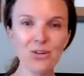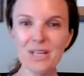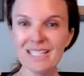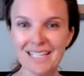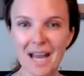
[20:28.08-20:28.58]

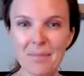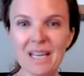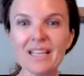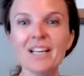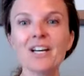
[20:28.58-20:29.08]
You can
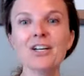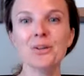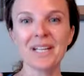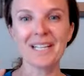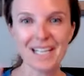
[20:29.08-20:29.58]
DM me,
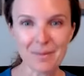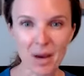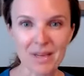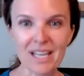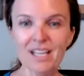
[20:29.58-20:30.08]
you can
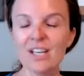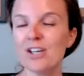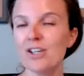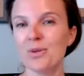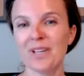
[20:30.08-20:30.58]
email me,
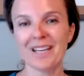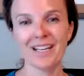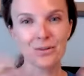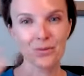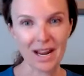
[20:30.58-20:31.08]
you
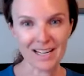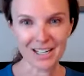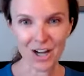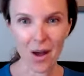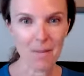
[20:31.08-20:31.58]
can write
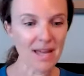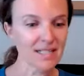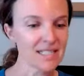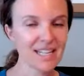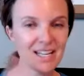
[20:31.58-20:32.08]
in a
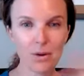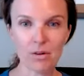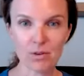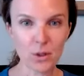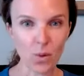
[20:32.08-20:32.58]
comment,
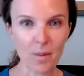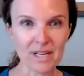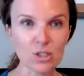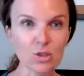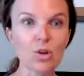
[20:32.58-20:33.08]
however you
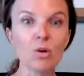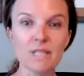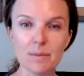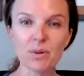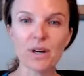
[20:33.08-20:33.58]
want me to
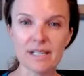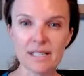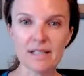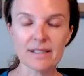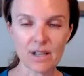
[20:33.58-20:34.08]
go deeper
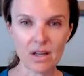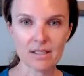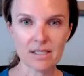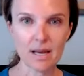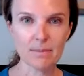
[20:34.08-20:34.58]
into this
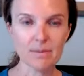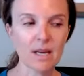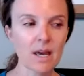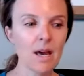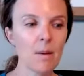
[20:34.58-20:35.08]

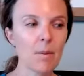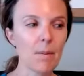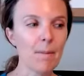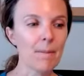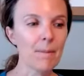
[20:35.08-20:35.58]
concept.
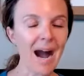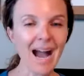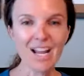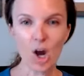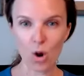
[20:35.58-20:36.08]
But
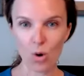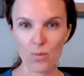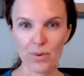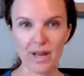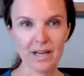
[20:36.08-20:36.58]
my
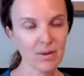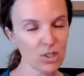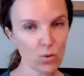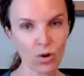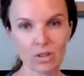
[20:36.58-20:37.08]
hope,
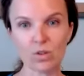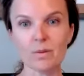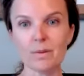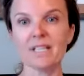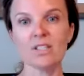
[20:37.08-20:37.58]
anybody who works
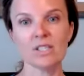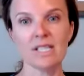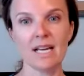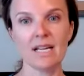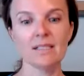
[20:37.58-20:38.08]
with me
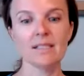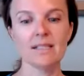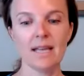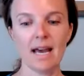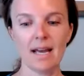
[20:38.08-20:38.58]

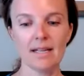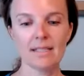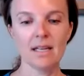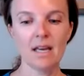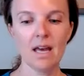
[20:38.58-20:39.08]
understands
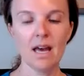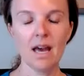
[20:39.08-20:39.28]
that